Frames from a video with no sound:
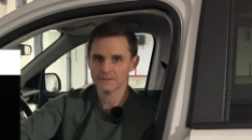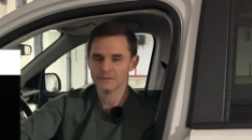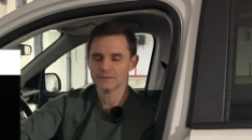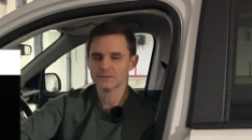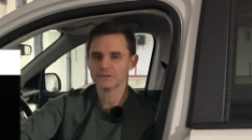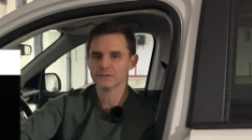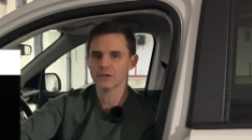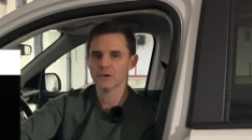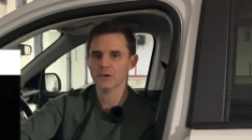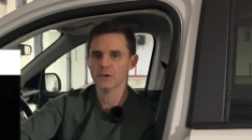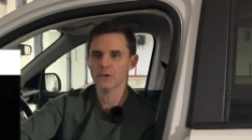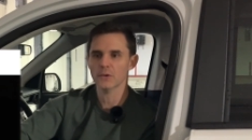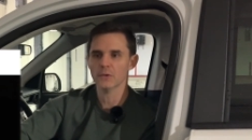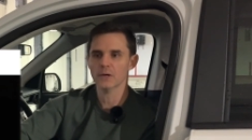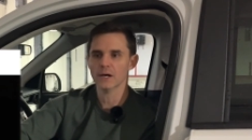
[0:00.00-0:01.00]

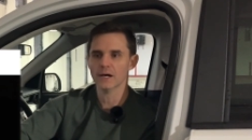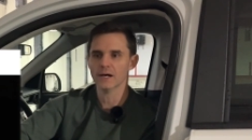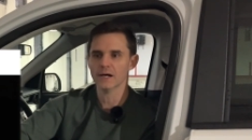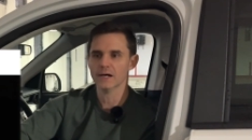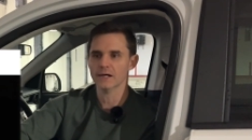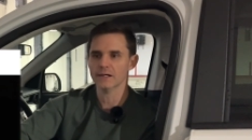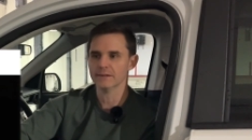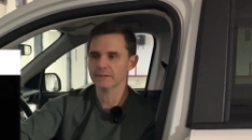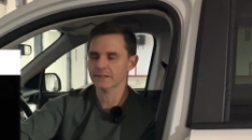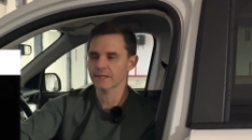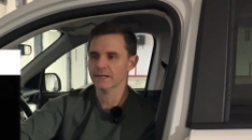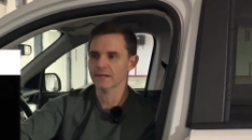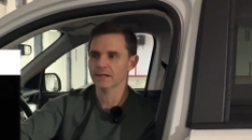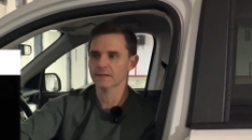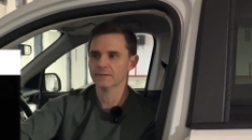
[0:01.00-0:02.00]
So
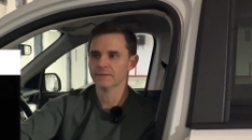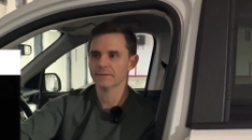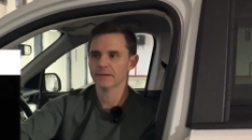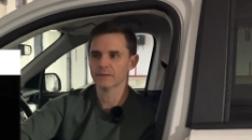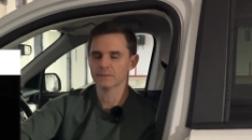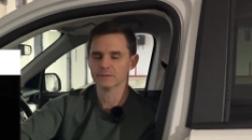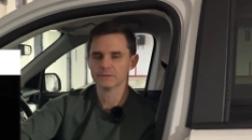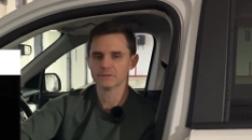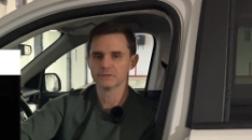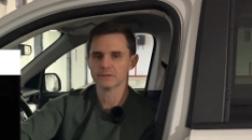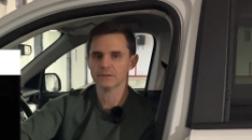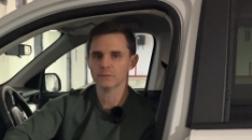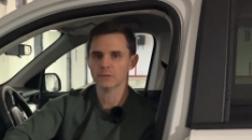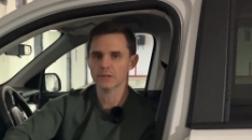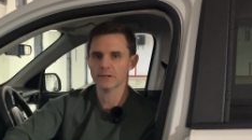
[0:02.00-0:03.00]
yeah, that was
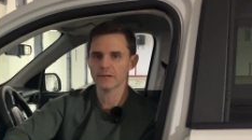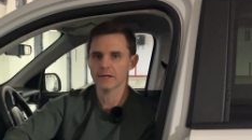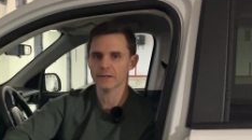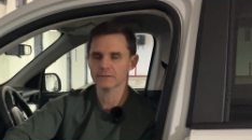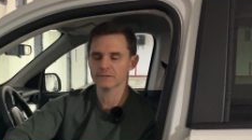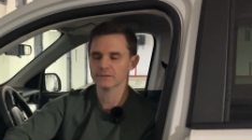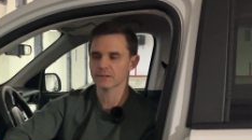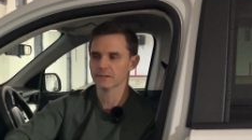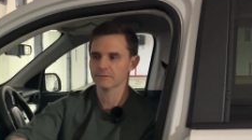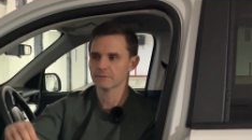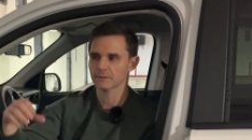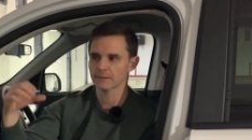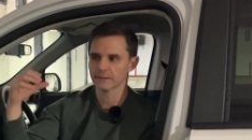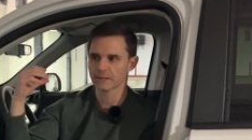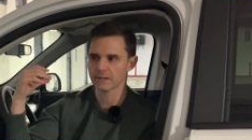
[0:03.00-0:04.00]
the one downside. I
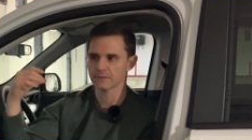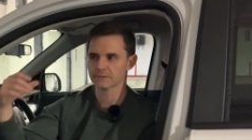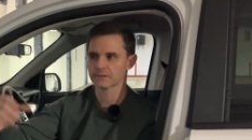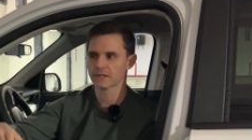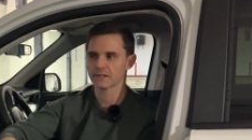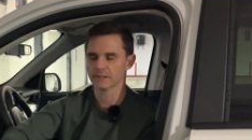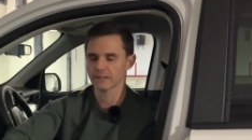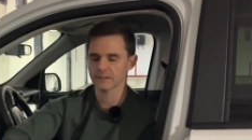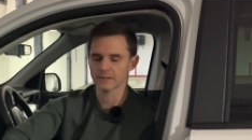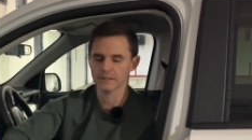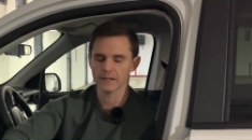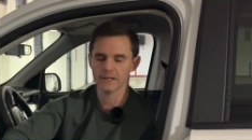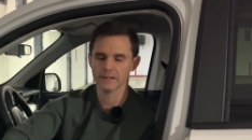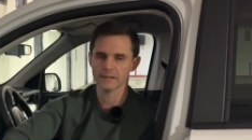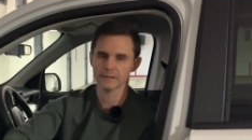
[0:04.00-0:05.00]
felt like I was kind of getting a
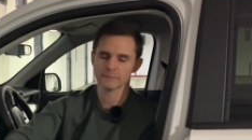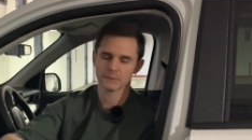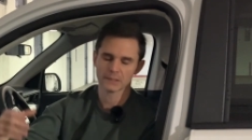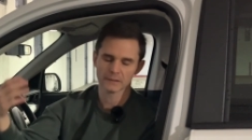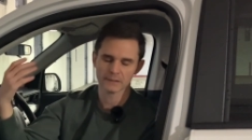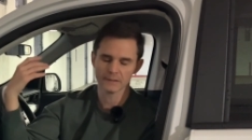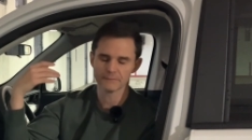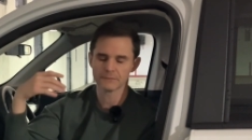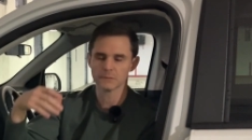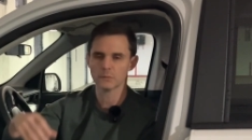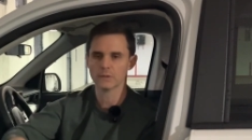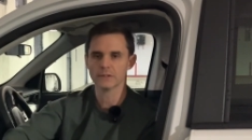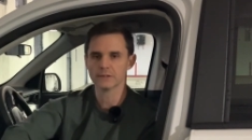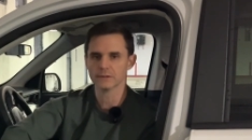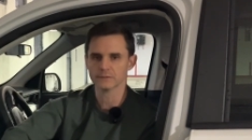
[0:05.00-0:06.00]
headache, but I left the
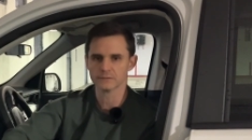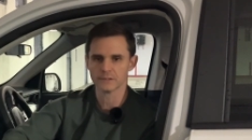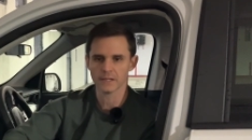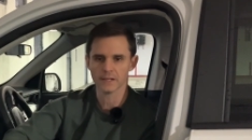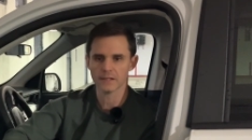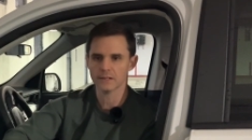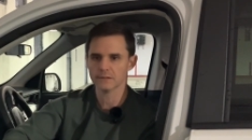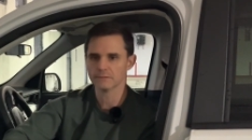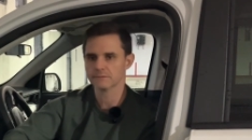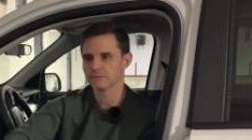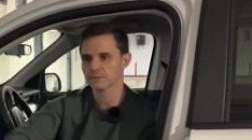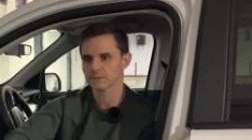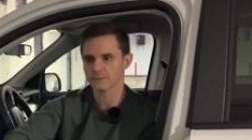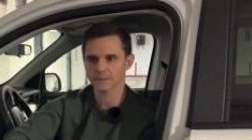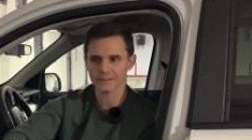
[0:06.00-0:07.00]
windows down
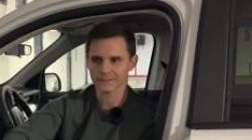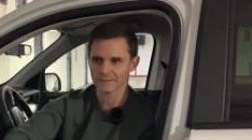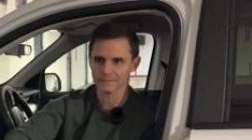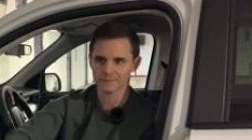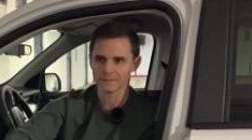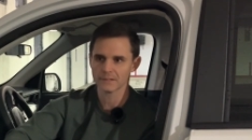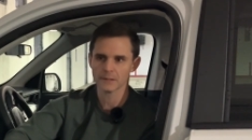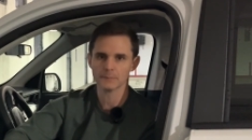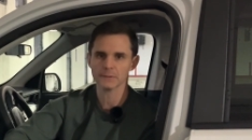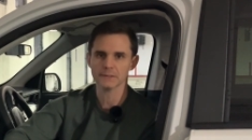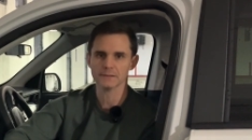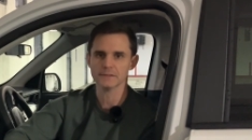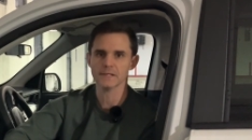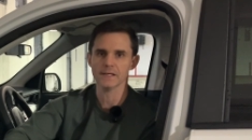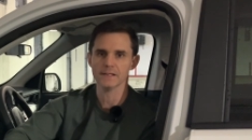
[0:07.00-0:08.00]
for like a couple
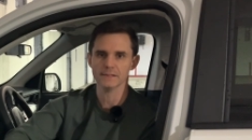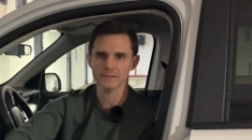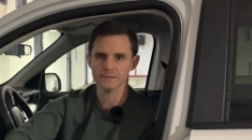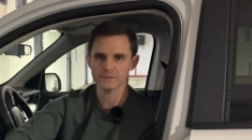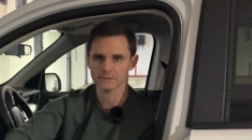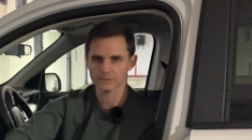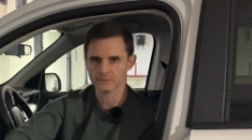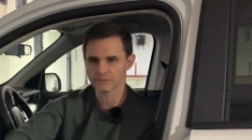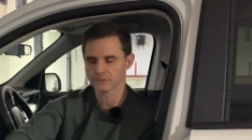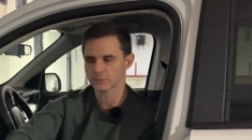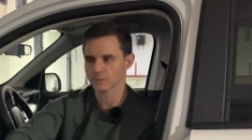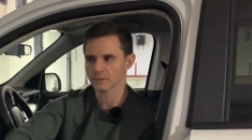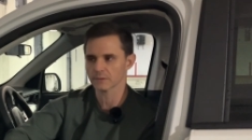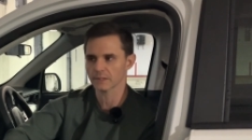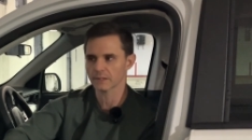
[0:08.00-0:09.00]
of days and just
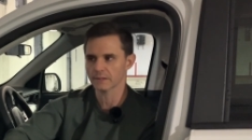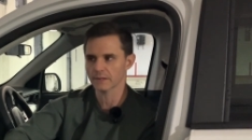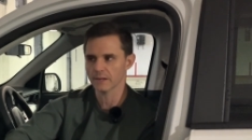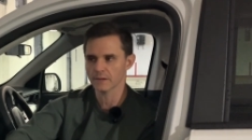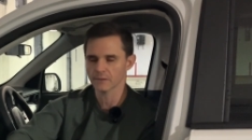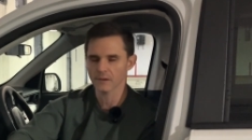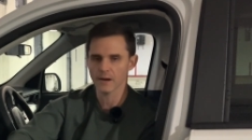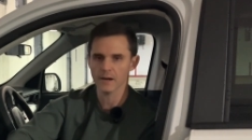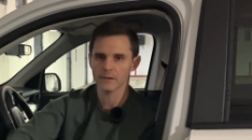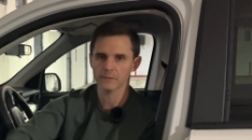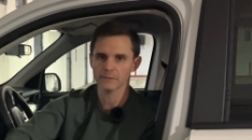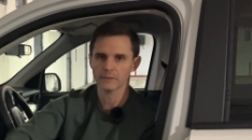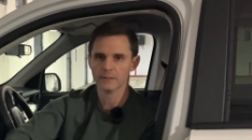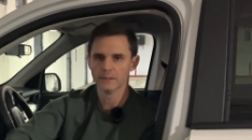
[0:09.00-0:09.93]
sort of let it air out.